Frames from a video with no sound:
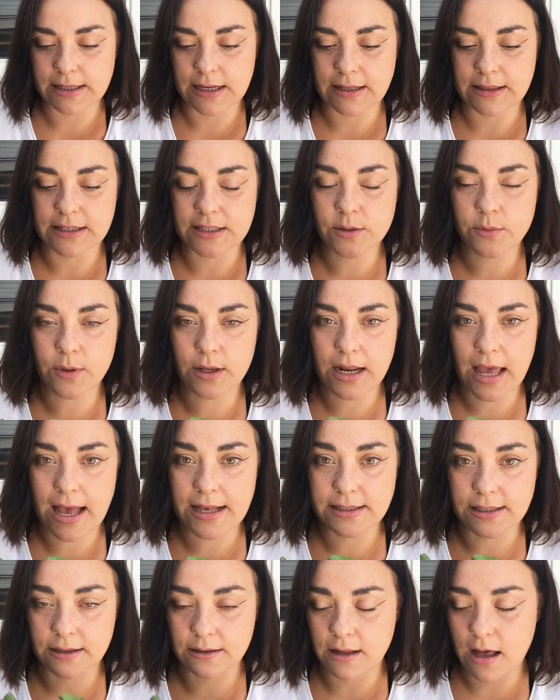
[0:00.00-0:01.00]
Like this one
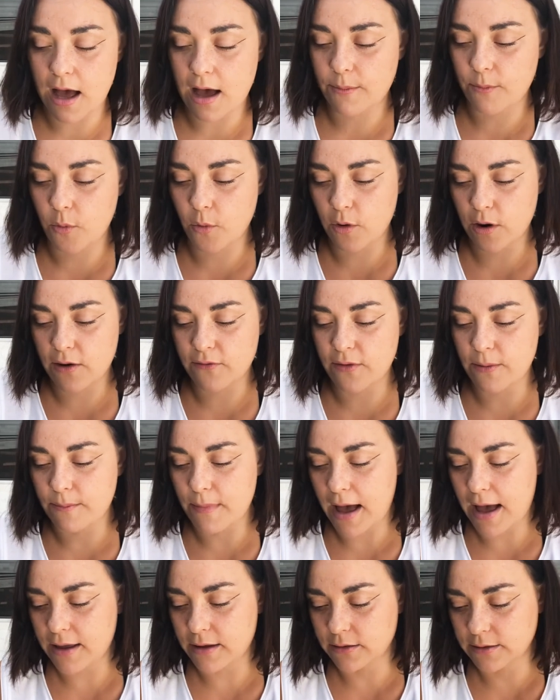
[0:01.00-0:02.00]
has a lot more of a
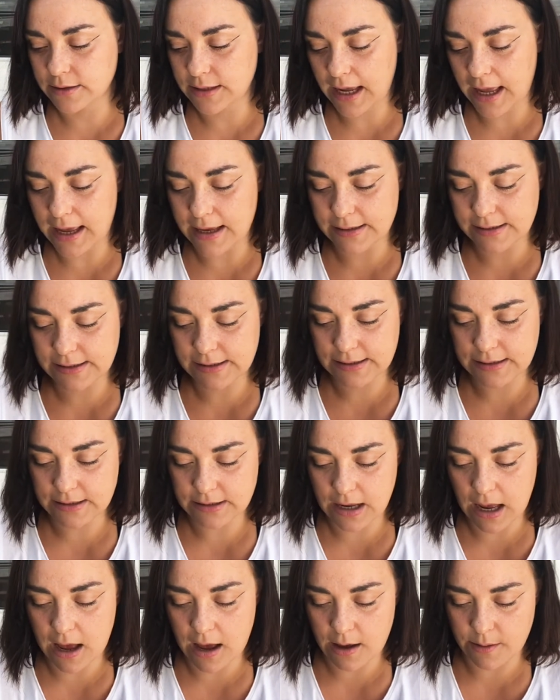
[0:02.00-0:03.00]
mild taste,
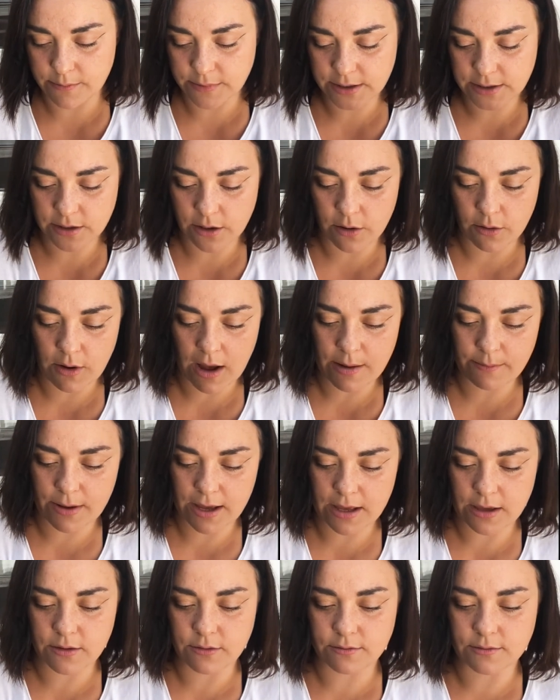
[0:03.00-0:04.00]
so I
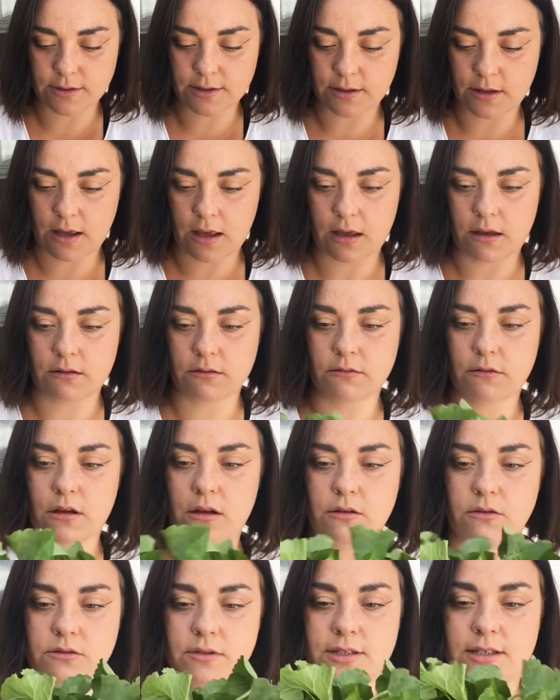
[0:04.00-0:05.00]
might use like
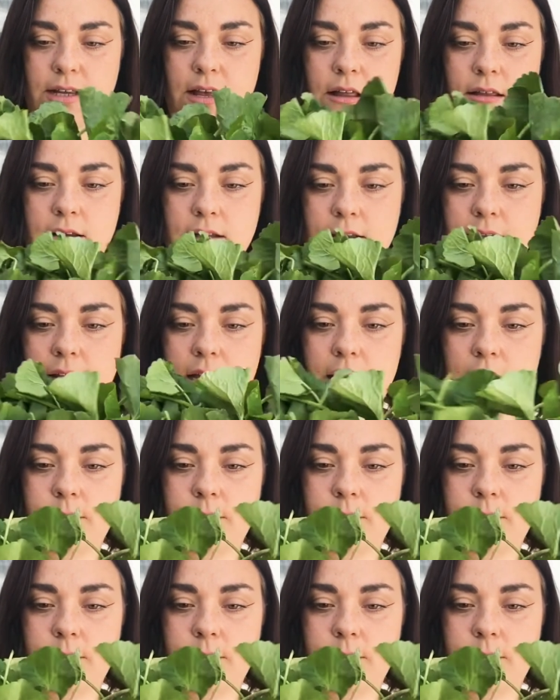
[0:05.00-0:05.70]
a solid like